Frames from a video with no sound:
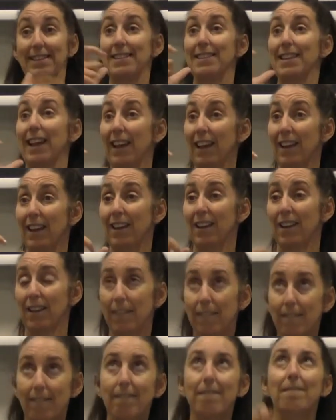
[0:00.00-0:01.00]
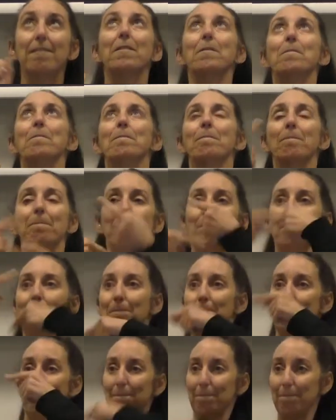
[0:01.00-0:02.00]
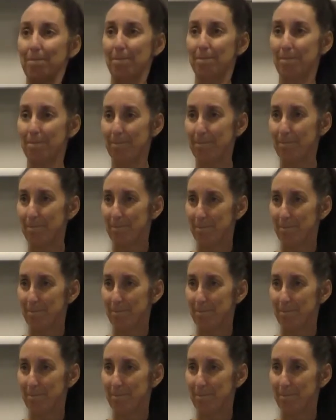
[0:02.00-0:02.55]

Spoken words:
Like if you're talking about gymnastics,